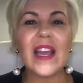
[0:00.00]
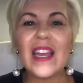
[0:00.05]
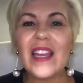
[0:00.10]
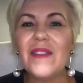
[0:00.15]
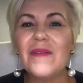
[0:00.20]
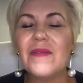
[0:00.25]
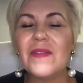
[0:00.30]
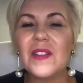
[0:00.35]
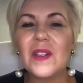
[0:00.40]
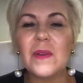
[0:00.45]

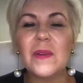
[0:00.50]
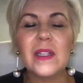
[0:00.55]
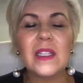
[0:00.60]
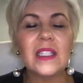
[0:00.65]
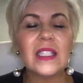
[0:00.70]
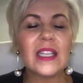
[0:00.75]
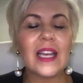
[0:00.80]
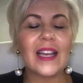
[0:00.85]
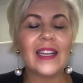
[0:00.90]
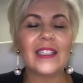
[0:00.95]

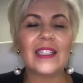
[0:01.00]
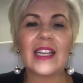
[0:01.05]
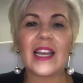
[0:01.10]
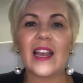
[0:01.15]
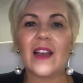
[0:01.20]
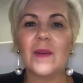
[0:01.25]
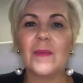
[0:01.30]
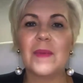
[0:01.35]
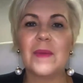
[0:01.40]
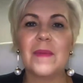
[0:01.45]
influence and to
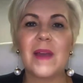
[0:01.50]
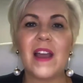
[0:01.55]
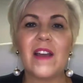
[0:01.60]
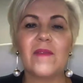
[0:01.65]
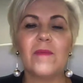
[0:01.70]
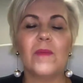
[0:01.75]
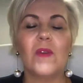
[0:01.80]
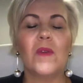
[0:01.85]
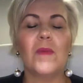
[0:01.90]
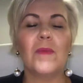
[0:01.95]
help them have
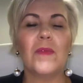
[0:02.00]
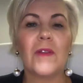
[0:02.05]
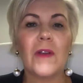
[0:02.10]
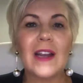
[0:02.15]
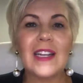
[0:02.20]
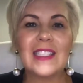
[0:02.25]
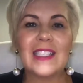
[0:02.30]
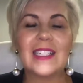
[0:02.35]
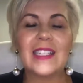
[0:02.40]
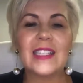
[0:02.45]
more
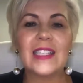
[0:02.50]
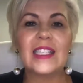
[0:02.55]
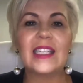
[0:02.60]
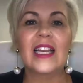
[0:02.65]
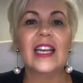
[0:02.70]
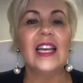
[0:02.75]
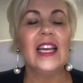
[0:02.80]
presence